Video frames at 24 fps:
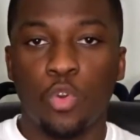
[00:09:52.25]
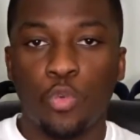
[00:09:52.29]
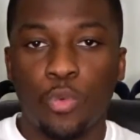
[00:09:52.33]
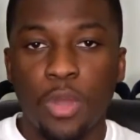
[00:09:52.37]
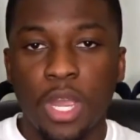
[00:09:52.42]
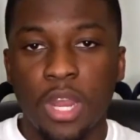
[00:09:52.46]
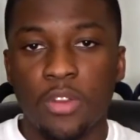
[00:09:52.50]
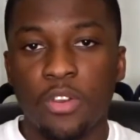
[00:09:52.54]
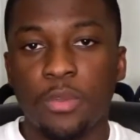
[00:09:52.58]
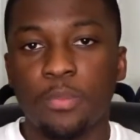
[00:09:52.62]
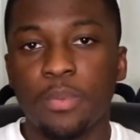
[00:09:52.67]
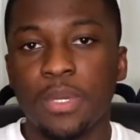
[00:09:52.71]

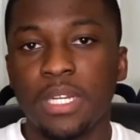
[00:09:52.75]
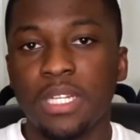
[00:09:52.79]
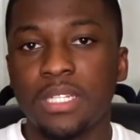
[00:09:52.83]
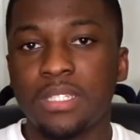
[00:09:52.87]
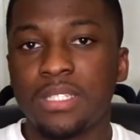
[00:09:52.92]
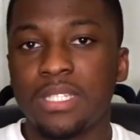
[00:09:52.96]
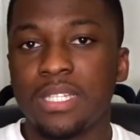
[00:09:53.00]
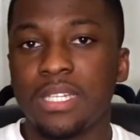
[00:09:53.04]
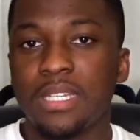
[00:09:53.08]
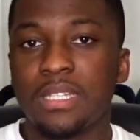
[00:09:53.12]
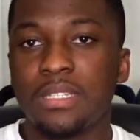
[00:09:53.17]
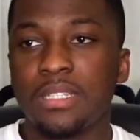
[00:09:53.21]

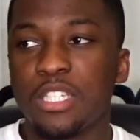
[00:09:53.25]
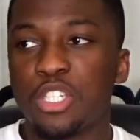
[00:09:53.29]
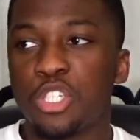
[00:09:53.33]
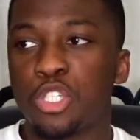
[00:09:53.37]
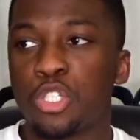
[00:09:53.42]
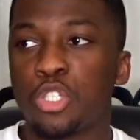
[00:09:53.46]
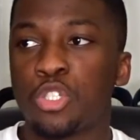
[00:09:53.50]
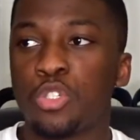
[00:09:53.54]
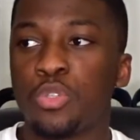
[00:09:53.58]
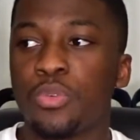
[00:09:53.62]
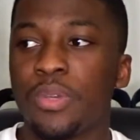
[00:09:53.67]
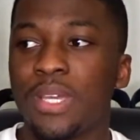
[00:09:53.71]
wearability, this
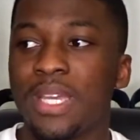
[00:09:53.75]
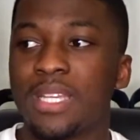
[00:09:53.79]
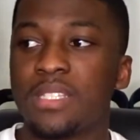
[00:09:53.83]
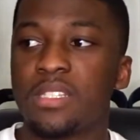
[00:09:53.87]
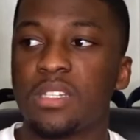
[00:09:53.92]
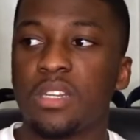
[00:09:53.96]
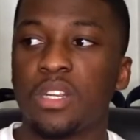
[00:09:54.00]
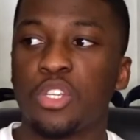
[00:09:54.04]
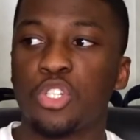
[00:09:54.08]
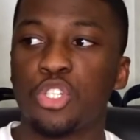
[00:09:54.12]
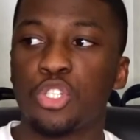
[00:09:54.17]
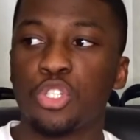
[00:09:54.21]
shoe
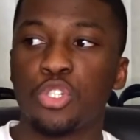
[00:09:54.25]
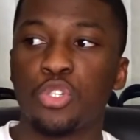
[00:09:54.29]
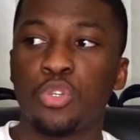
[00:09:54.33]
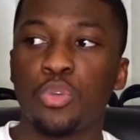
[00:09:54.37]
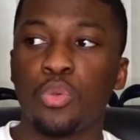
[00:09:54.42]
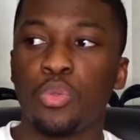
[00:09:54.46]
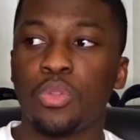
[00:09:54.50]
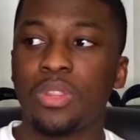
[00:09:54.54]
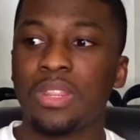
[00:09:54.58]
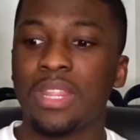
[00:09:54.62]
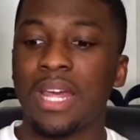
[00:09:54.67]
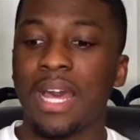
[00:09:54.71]
isn't a
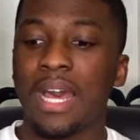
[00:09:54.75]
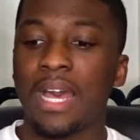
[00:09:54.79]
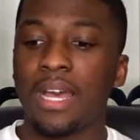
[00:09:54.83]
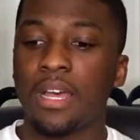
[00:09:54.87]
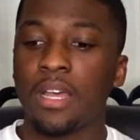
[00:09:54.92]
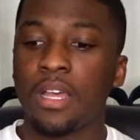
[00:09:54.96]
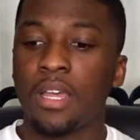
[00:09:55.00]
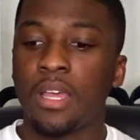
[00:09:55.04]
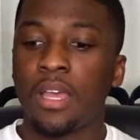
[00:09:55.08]
shoe that